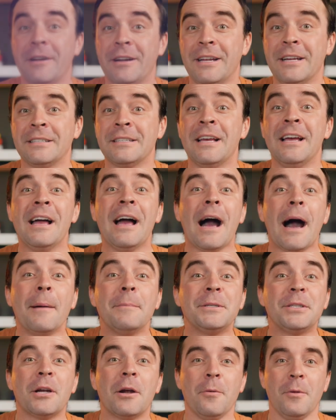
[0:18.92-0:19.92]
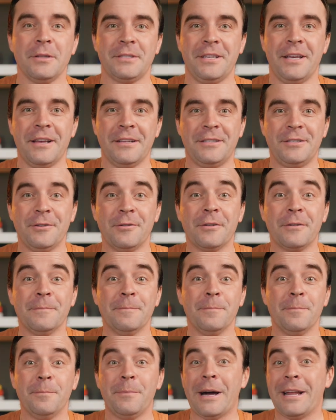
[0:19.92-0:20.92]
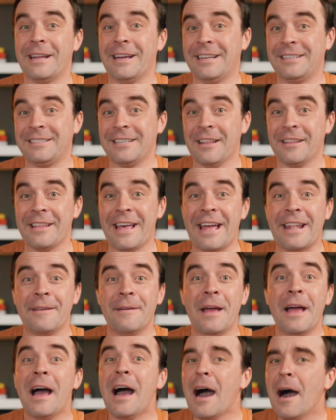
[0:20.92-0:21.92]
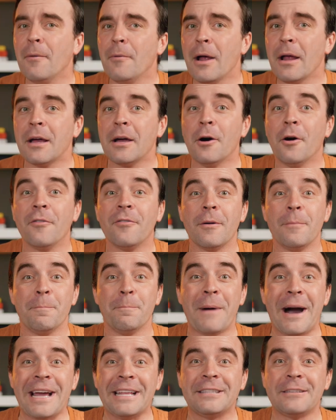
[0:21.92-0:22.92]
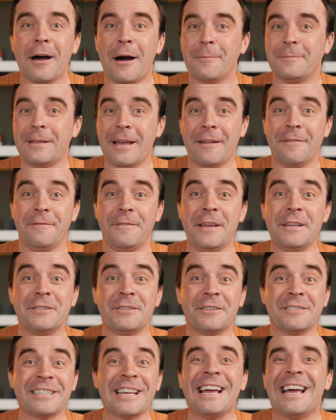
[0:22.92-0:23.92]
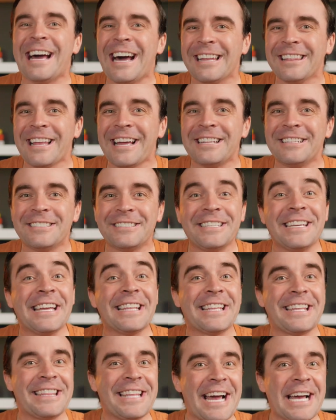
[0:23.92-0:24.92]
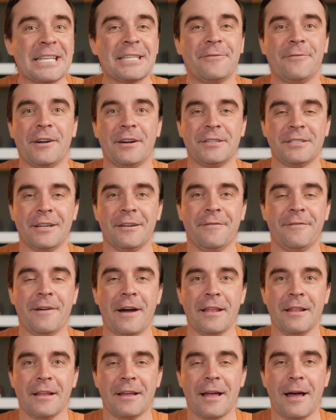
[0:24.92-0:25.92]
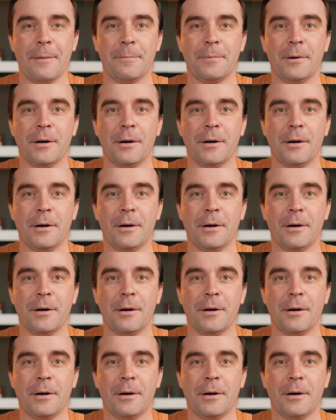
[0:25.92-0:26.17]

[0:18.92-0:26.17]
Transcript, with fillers: it is, I'm sure we'll see it soon. But until then, I want to go over my top 10 features I'd like to see in the next version of Final Cut